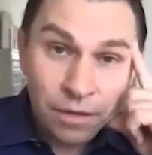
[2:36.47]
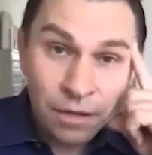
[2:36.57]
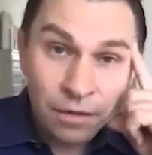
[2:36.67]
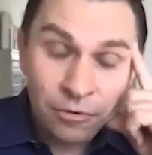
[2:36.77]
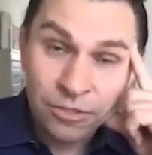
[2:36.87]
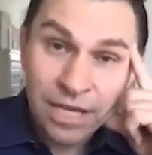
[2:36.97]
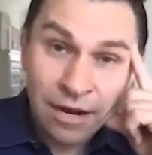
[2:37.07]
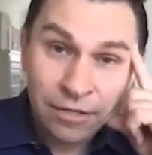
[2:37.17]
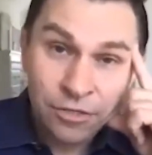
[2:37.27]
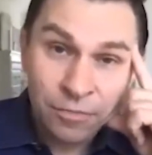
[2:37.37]
uh, or is
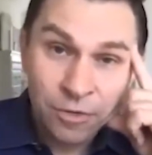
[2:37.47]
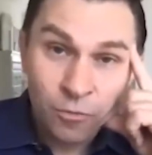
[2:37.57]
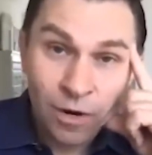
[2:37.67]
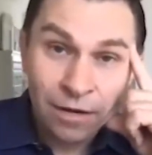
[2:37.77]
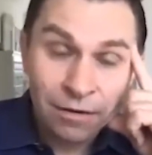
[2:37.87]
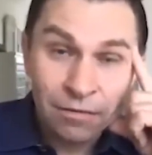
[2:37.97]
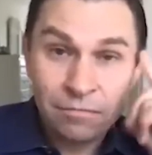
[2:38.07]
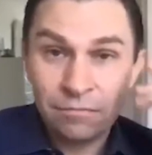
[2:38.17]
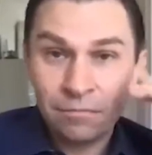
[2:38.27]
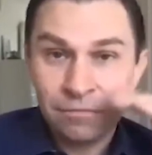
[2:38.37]
carrying too much weight,
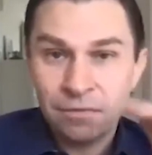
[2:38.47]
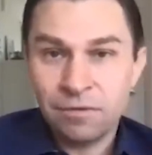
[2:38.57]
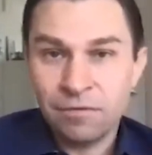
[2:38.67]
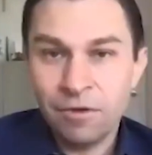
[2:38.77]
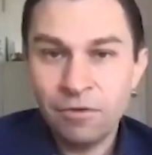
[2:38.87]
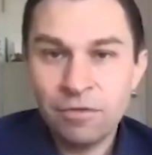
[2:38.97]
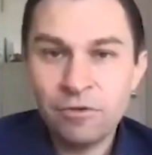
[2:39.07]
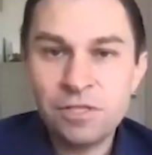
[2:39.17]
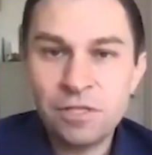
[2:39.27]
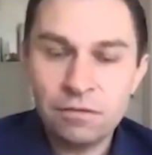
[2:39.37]
you know, th-
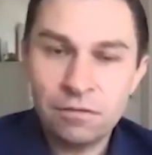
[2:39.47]
those are the,